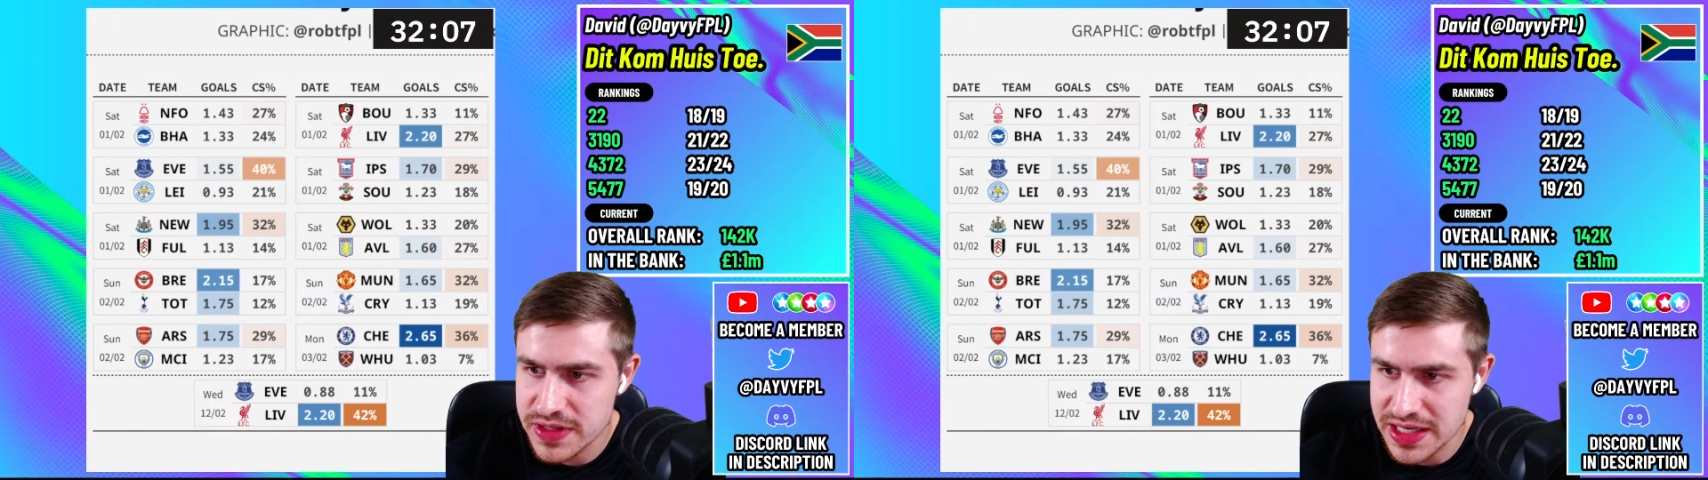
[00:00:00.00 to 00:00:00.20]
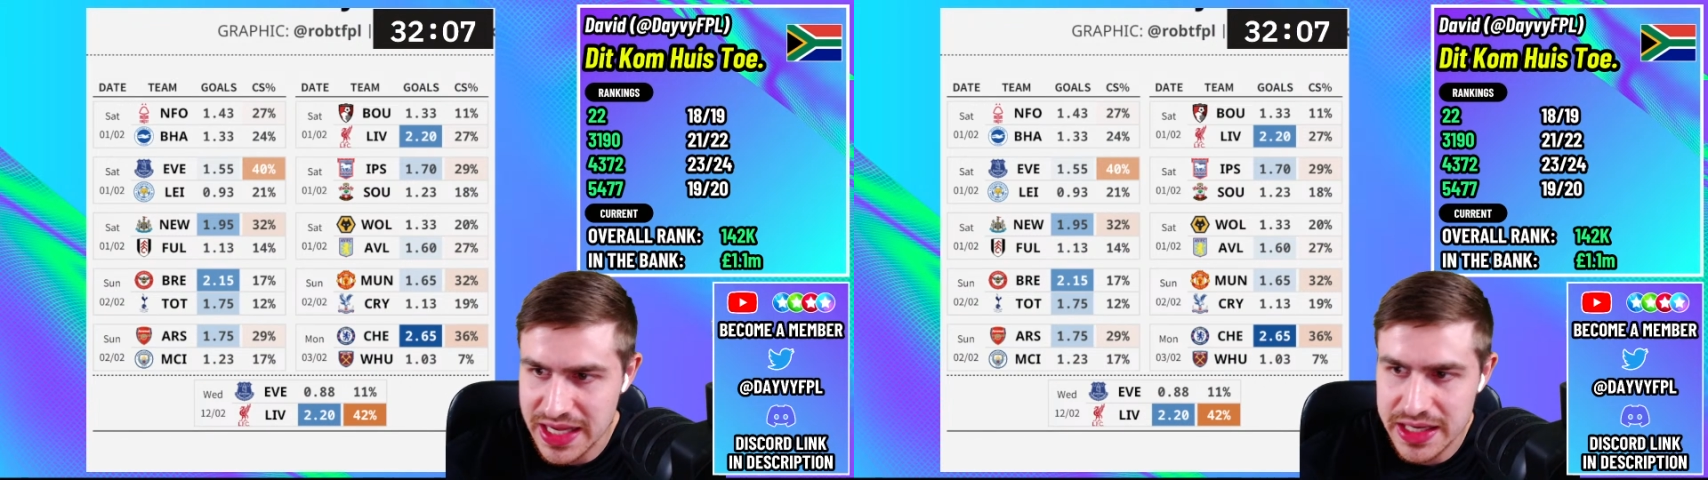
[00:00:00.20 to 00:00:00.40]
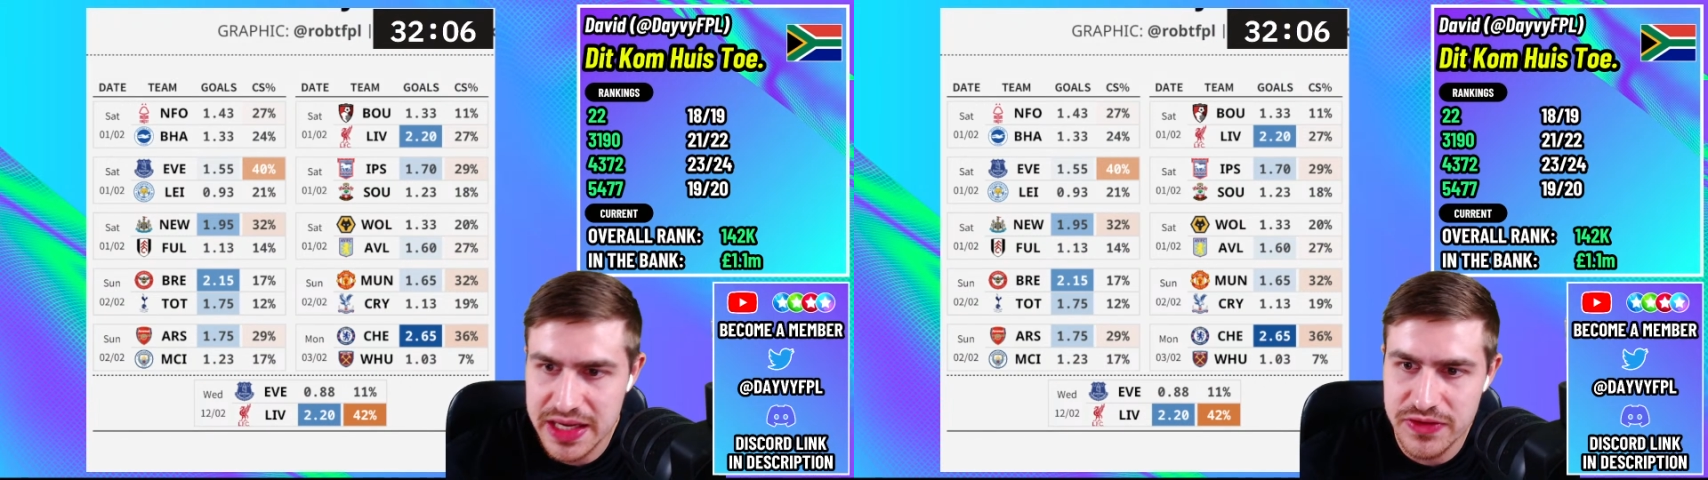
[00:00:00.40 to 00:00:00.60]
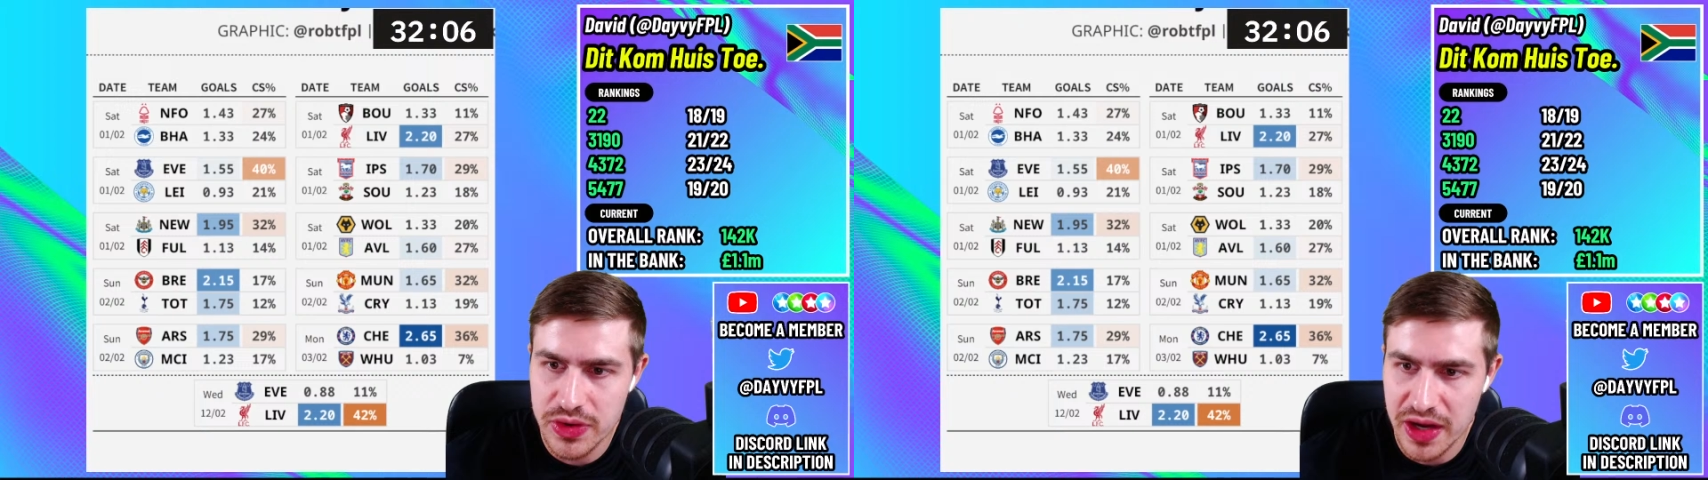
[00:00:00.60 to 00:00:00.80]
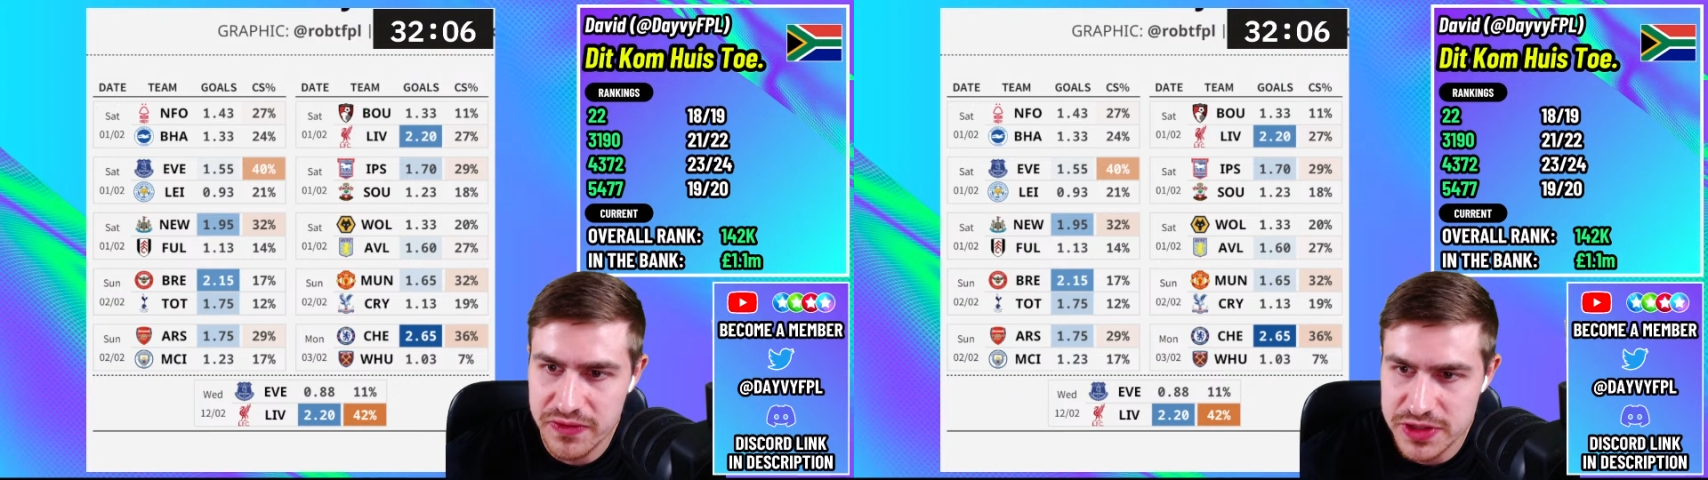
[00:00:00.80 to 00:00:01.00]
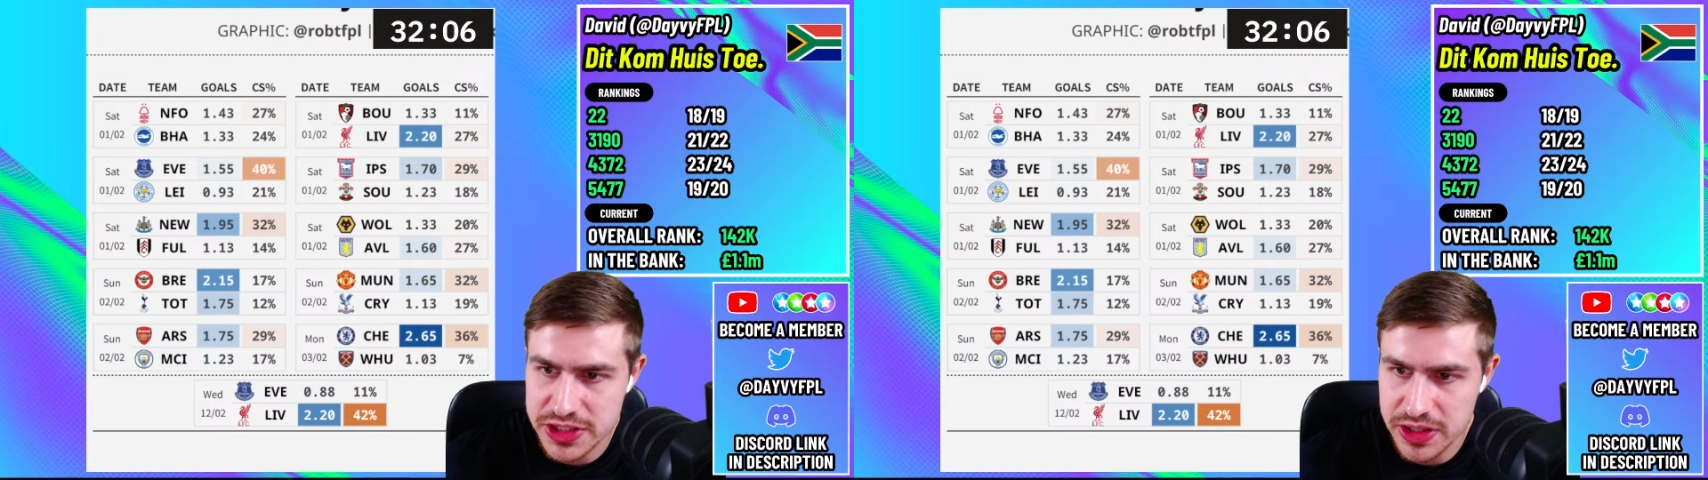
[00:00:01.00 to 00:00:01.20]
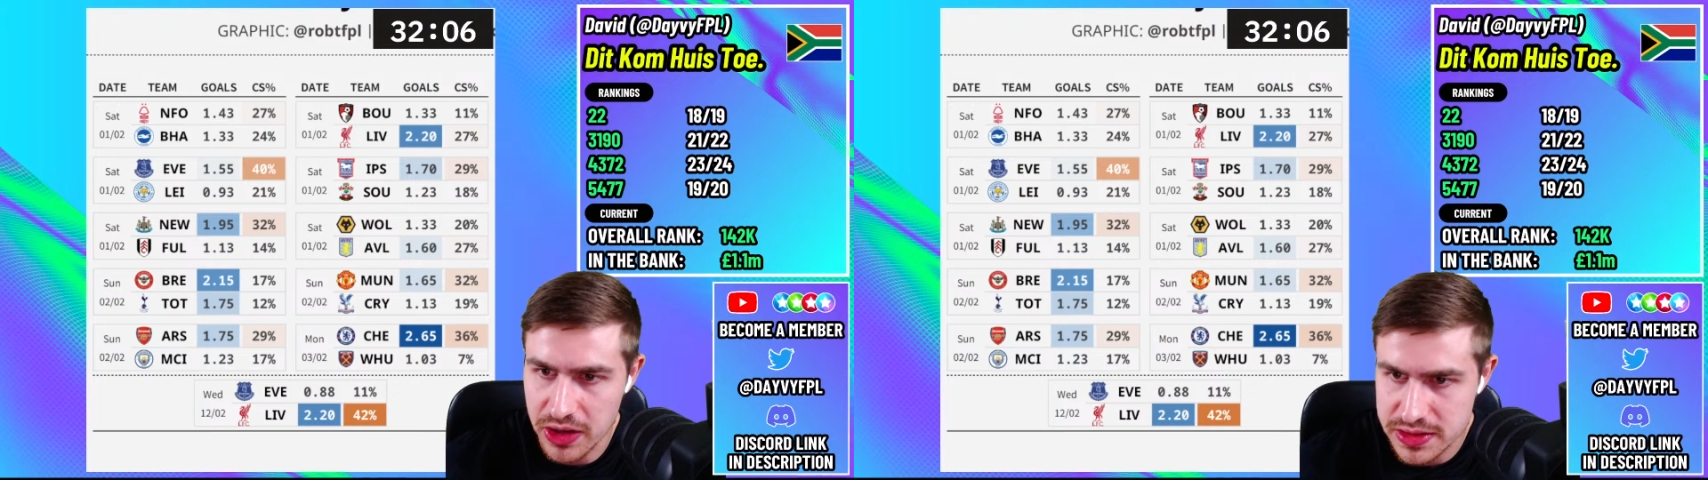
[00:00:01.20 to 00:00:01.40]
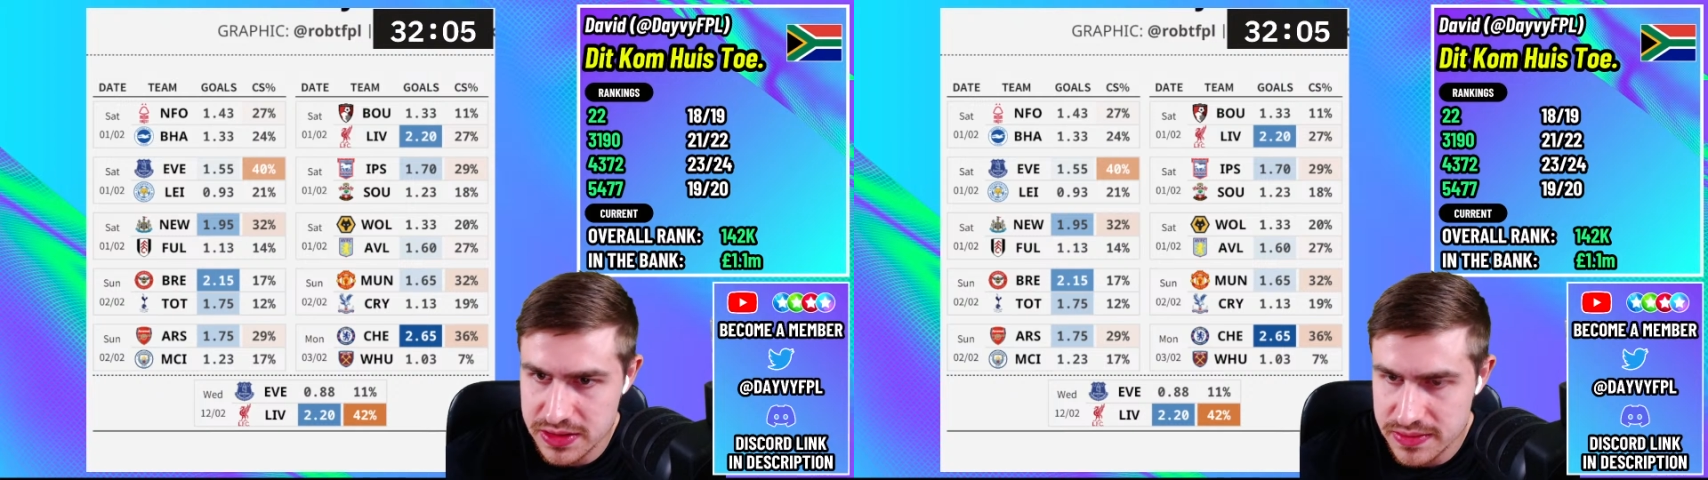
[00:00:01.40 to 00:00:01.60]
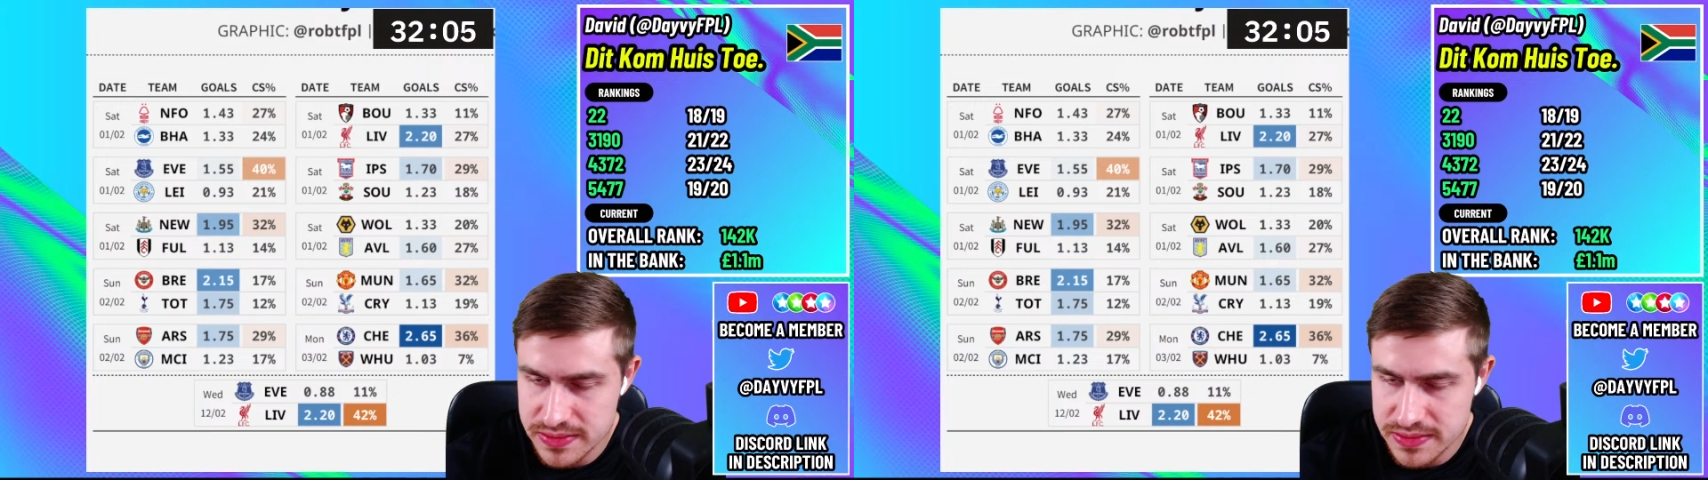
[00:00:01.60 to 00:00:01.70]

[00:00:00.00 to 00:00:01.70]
Does that give you enough for slot?